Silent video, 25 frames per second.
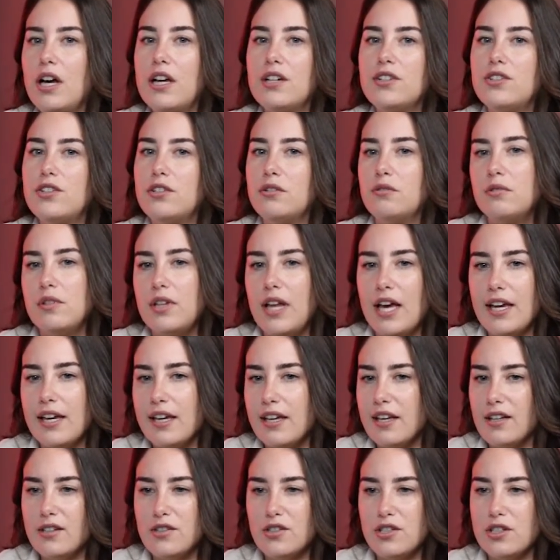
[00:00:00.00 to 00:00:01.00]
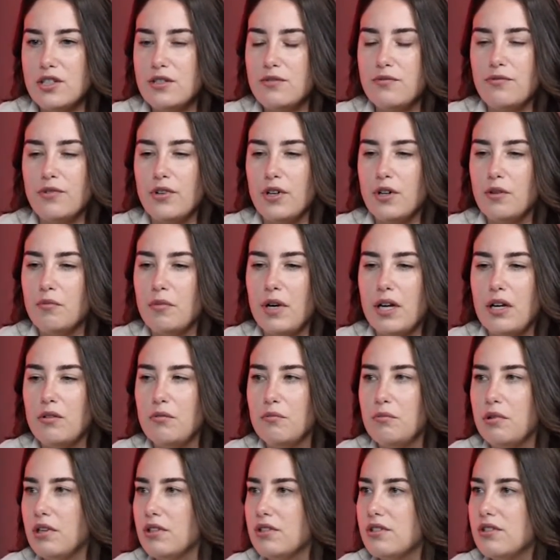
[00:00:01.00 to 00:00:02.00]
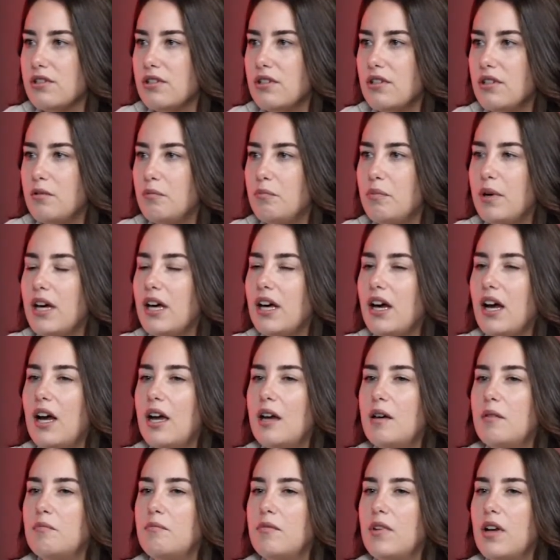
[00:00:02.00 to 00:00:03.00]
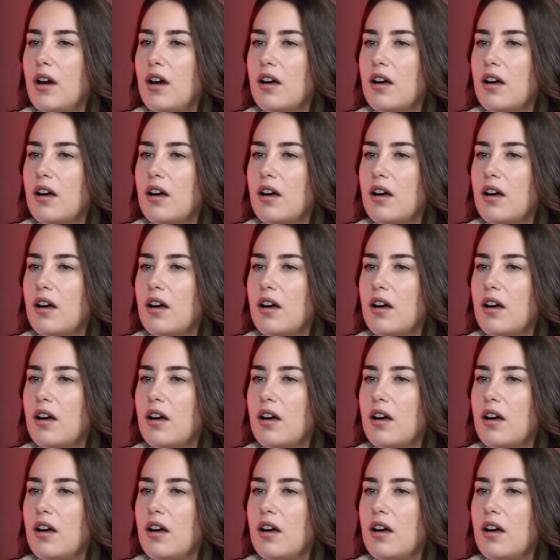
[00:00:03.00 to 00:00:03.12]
I do mm -hmm. like it just for my own personal, but I'm mm -hmm.